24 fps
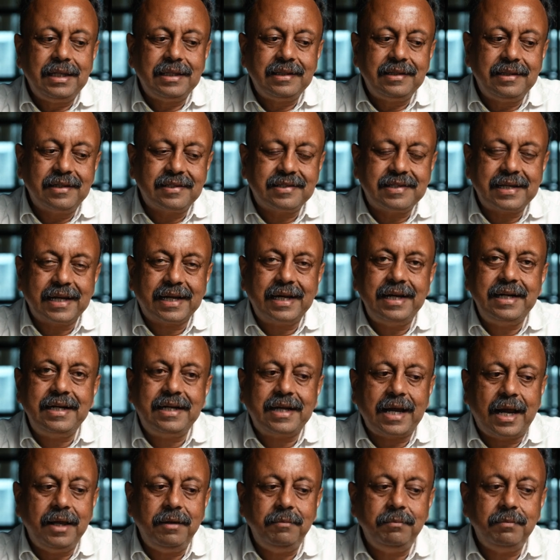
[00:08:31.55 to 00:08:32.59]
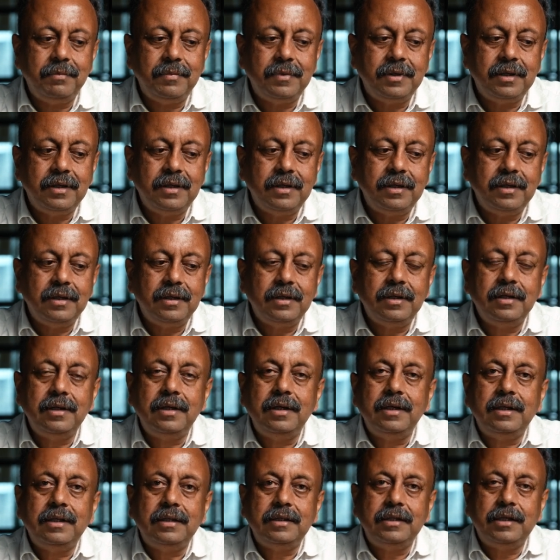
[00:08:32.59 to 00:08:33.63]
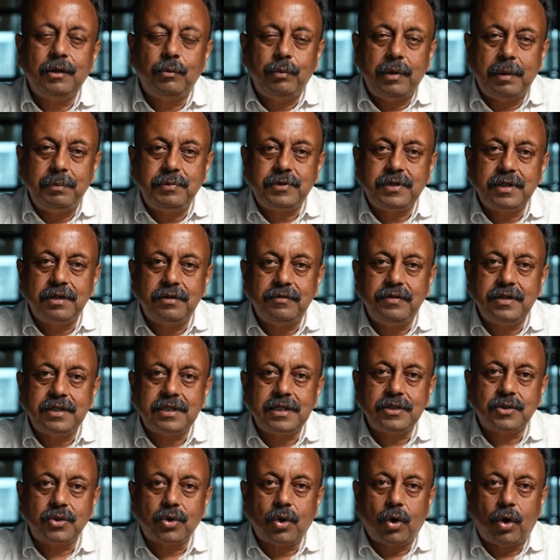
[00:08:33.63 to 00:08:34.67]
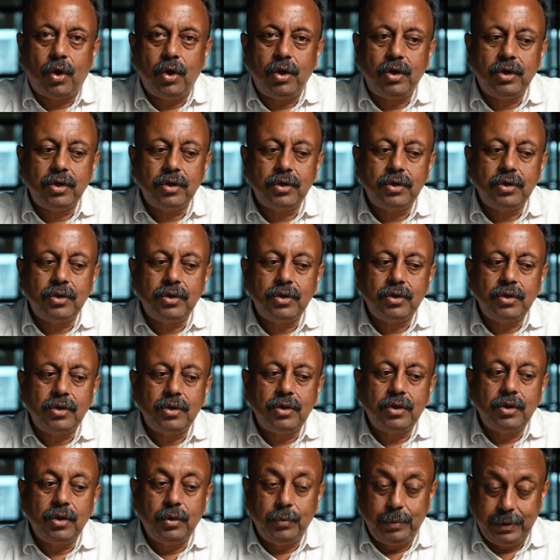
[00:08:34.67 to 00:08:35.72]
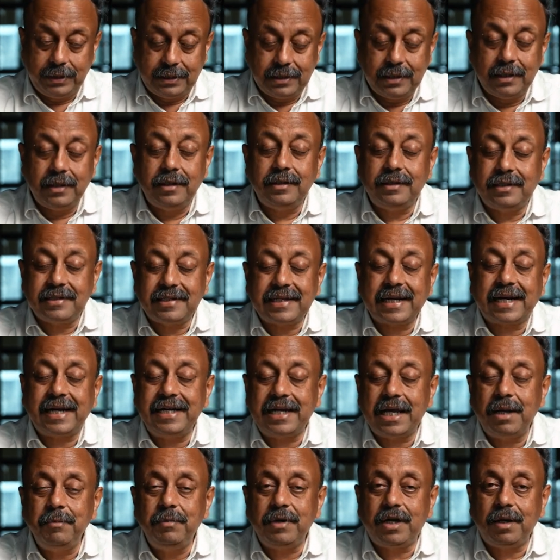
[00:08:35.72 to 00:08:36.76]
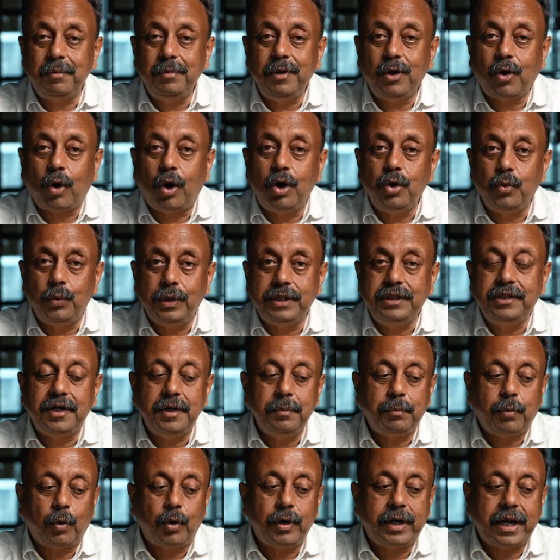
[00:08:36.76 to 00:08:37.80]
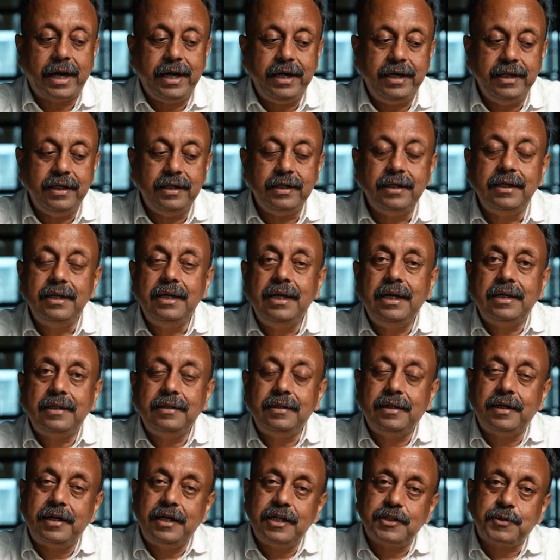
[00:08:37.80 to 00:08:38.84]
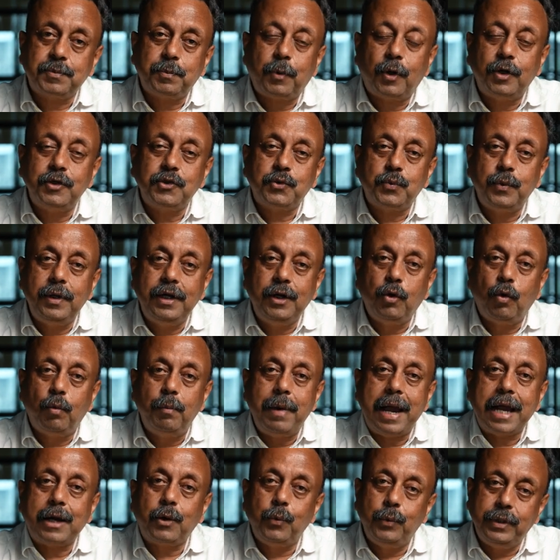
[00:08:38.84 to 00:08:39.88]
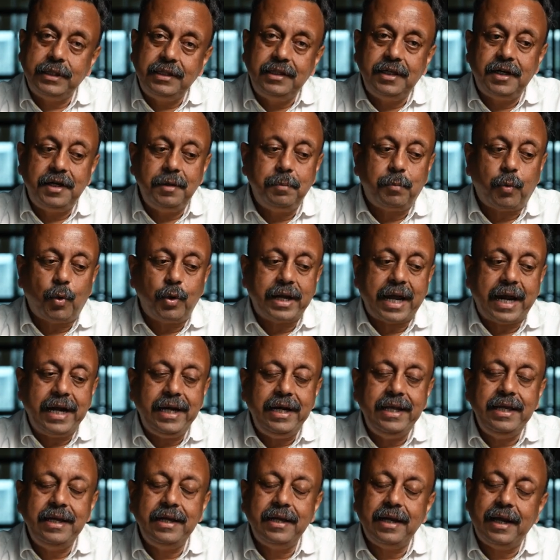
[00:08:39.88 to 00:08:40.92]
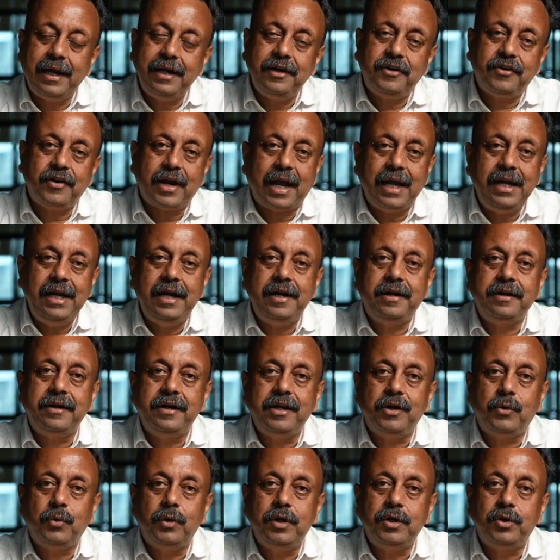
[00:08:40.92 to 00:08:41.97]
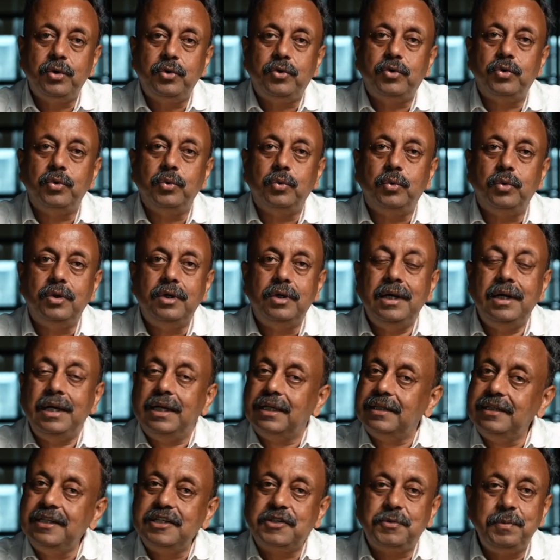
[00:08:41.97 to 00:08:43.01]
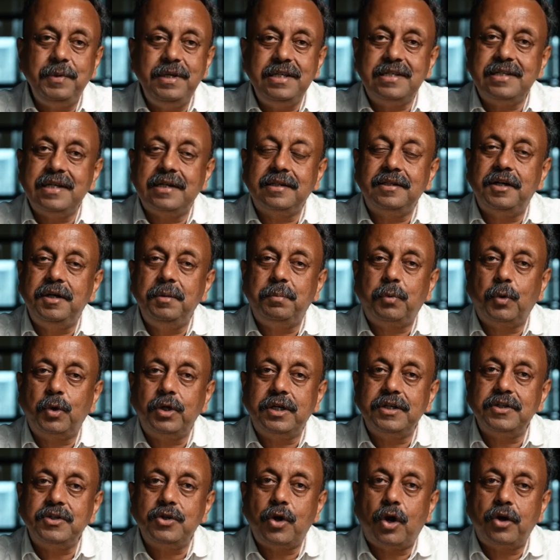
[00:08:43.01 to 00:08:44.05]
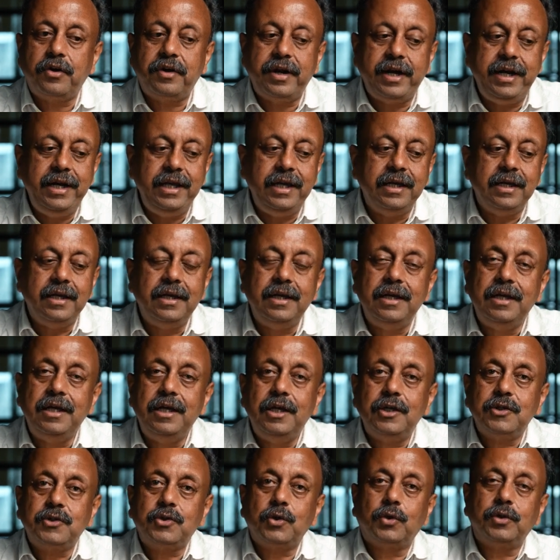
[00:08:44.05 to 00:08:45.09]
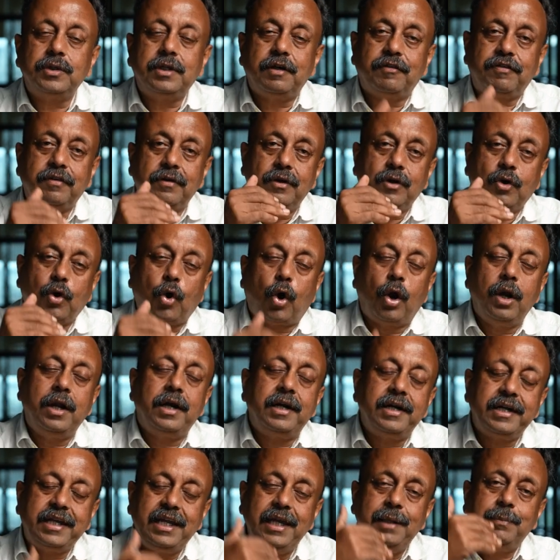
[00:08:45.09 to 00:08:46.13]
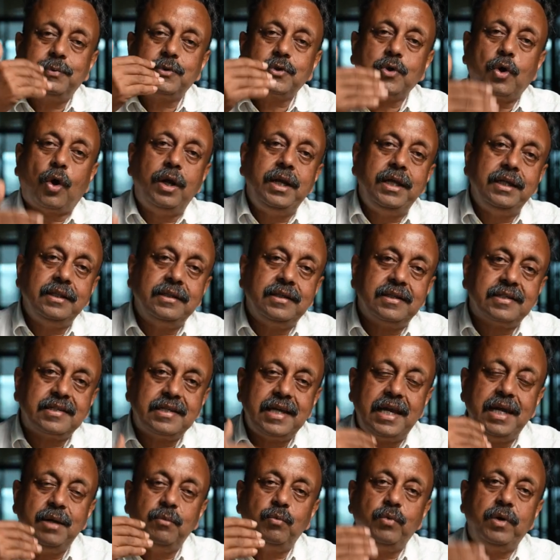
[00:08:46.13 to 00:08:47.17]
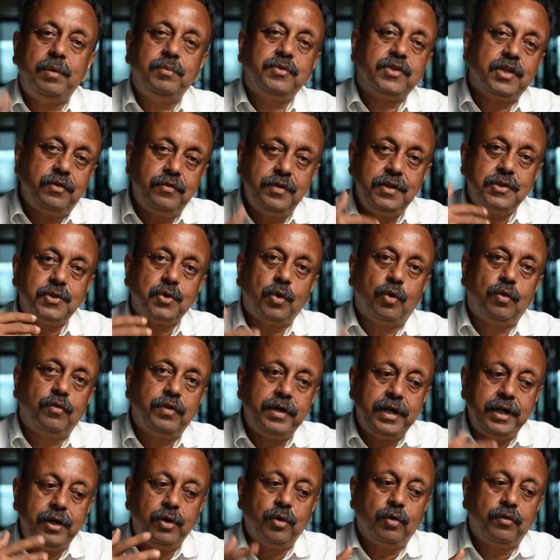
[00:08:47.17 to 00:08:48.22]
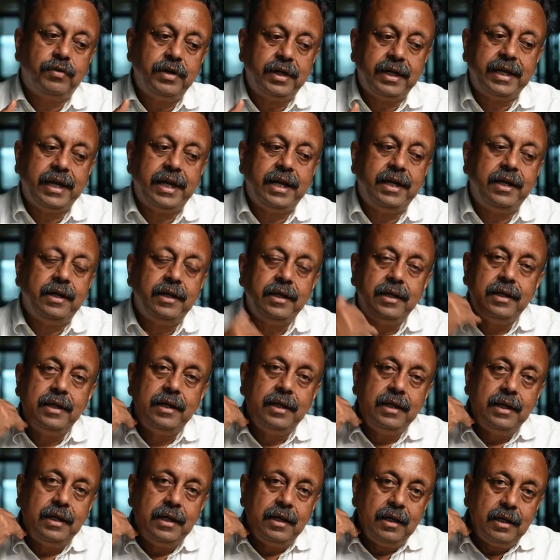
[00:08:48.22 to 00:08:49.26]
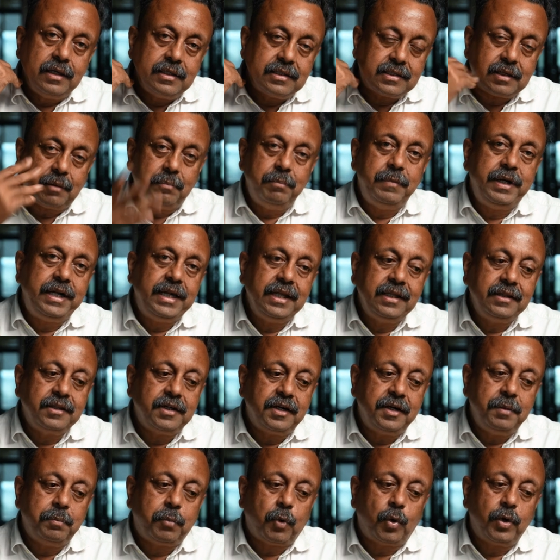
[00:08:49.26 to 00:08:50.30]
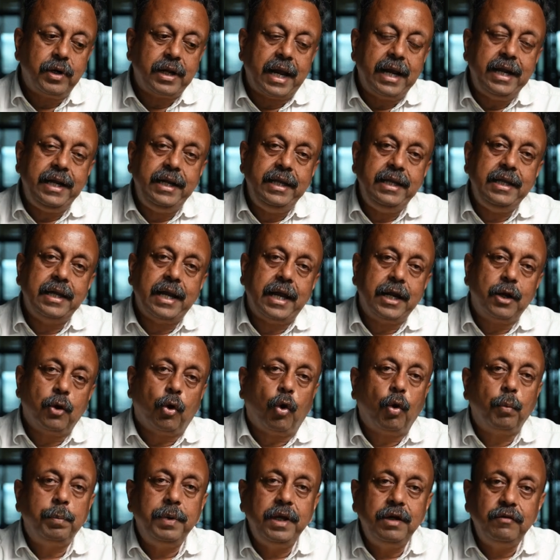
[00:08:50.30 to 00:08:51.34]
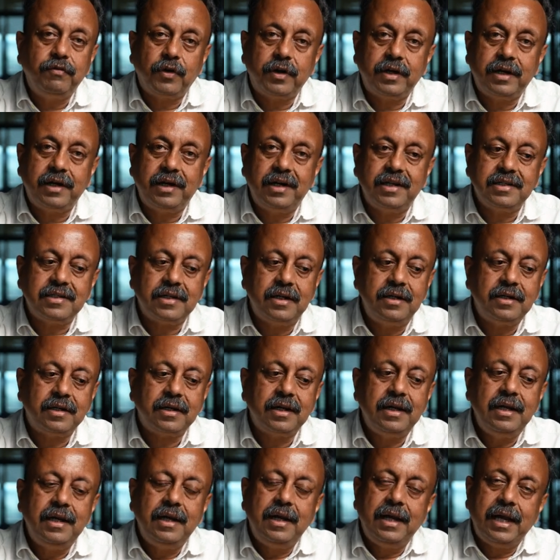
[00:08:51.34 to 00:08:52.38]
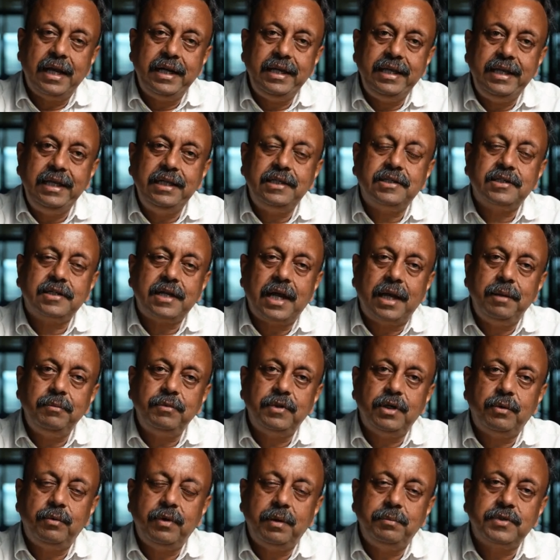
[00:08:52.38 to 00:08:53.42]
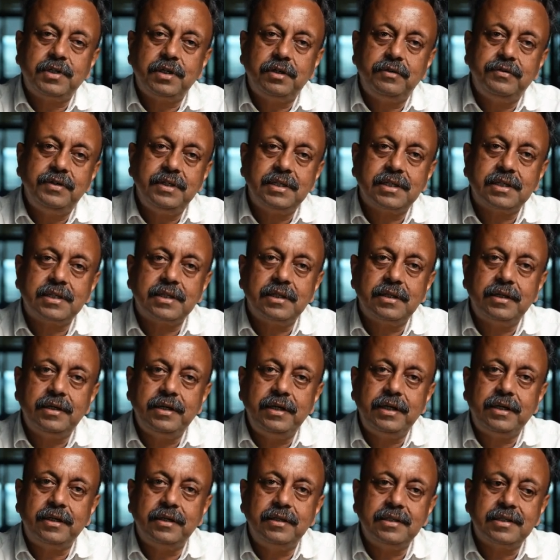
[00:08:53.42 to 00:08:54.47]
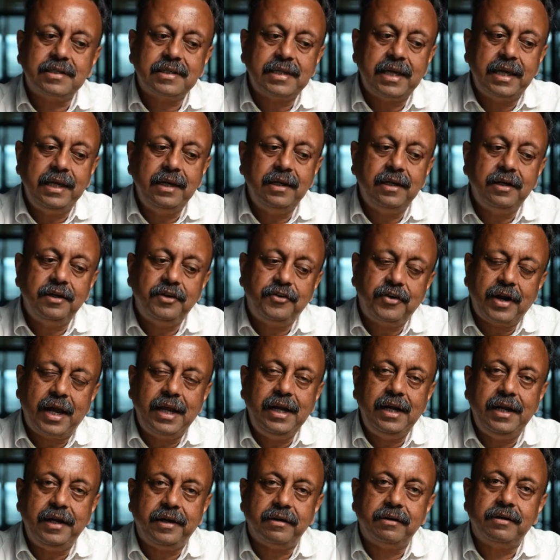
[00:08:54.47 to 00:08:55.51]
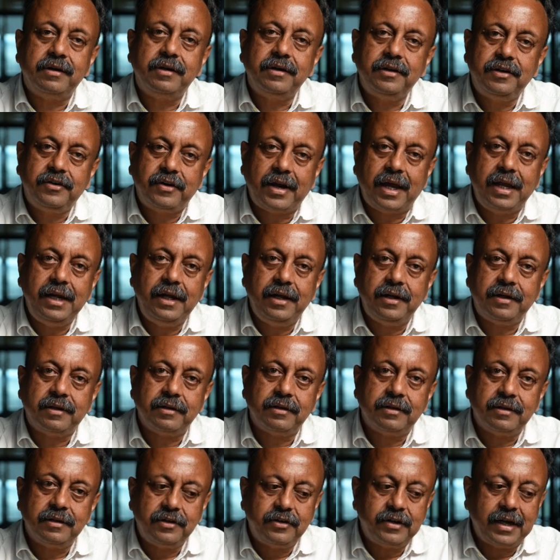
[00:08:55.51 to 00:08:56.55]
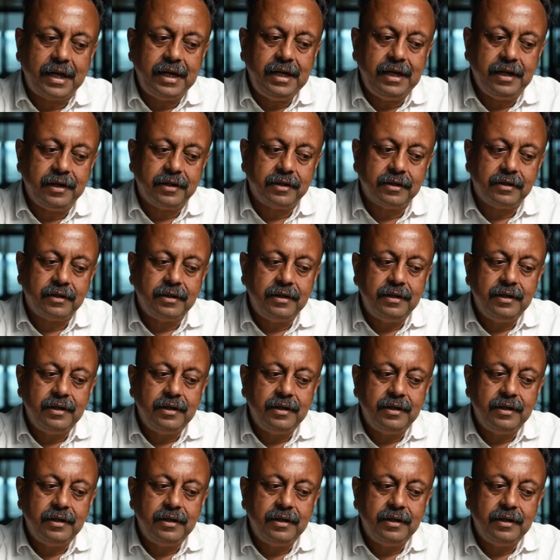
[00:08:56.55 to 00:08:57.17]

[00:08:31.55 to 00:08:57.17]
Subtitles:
The second time the web service is called, it will be called with the report ID. The response will go back with the report ID and try later equal to true. This means that the report is not ready. So the caller keeps calling the same web service over and over again, submitting the report ID and hoping for a result, and each time the web service returns saying try later, try later, try later.